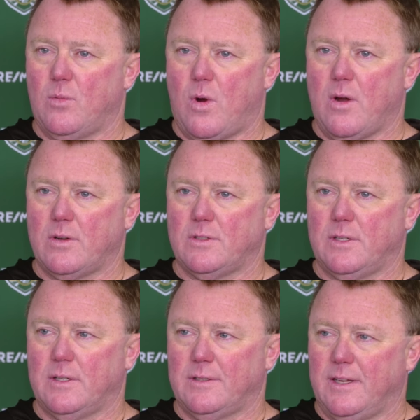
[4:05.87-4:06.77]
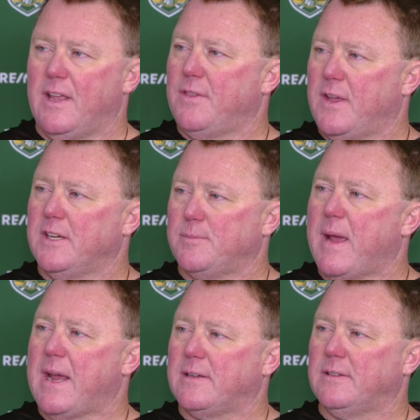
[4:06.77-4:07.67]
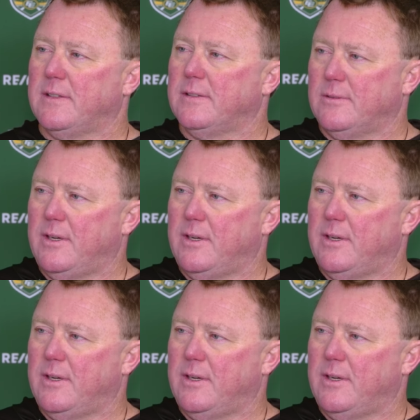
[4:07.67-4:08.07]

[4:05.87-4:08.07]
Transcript: work to get things back to,